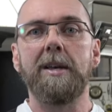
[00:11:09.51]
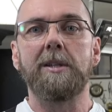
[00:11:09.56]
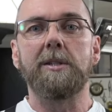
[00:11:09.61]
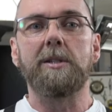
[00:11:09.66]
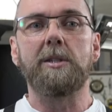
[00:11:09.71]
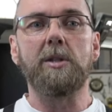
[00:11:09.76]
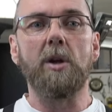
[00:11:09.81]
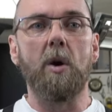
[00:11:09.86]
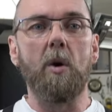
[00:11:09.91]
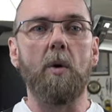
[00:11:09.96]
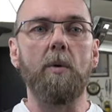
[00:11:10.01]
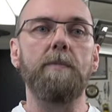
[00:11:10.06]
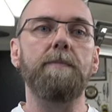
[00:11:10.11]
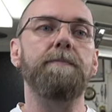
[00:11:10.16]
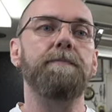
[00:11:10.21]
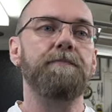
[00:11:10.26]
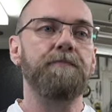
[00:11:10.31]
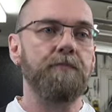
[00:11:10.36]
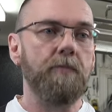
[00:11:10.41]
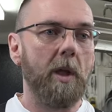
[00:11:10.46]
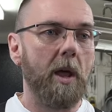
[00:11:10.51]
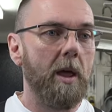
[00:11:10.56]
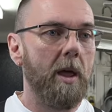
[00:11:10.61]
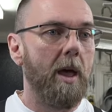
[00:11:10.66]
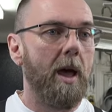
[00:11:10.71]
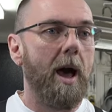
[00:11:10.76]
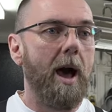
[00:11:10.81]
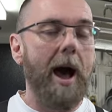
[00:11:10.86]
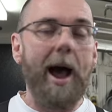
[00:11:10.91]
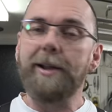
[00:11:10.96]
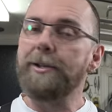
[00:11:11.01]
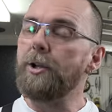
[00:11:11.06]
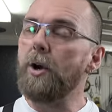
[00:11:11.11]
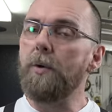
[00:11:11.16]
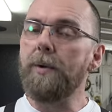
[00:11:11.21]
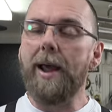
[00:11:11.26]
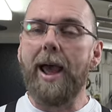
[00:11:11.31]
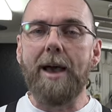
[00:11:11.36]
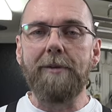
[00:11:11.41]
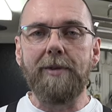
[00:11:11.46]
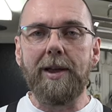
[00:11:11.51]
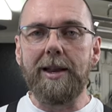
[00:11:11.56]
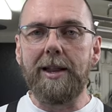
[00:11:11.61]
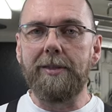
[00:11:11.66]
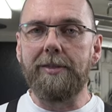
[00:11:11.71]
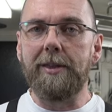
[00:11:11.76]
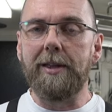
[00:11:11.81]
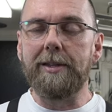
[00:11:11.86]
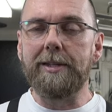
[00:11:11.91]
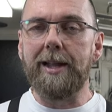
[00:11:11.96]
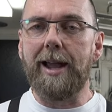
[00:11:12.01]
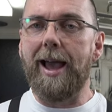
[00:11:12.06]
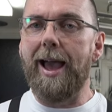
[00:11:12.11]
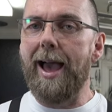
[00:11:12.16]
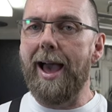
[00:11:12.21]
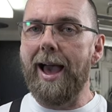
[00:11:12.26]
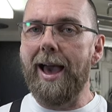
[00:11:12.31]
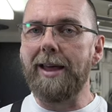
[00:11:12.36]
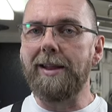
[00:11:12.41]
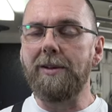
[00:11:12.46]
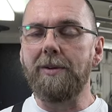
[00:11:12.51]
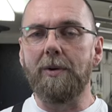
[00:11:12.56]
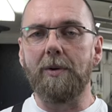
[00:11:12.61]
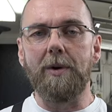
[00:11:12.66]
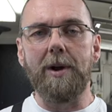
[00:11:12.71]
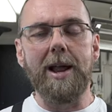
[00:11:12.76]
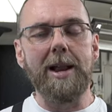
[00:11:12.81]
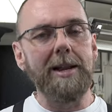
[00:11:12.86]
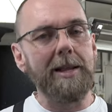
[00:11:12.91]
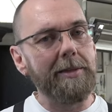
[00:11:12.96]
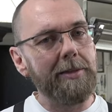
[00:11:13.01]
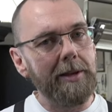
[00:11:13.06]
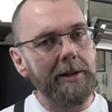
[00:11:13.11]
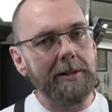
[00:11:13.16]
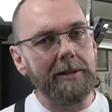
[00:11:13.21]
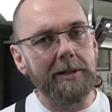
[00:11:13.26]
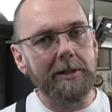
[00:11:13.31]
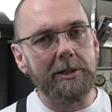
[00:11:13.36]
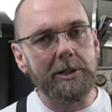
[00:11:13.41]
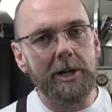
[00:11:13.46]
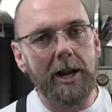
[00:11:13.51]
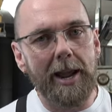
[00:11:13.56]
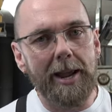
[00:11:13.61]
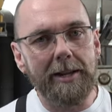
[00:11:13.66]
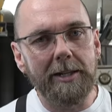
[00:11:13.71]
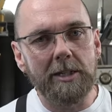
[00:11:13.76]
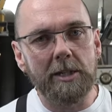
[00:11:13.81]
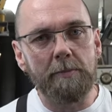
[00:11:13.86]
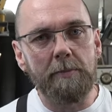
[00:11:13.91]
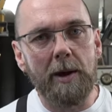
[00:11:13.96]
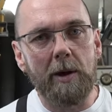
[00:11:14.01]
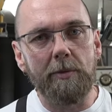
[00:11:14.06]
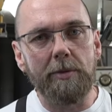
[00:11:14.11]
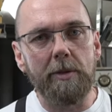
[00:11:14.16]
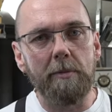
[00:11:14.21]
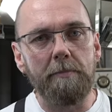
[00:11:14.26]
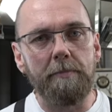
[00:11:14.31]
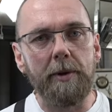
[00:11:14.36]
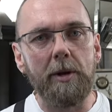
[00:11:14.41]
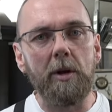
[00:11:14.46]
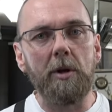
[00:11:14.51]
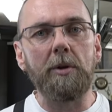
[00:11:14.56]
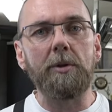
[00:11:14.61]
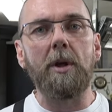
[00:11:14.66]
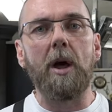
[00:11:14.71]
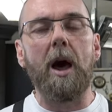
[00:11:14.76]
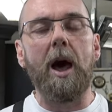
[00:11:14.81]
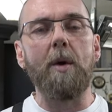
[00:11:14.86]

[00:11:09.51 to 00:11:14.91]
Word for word: So I don't have anything to add or anything to change about the build.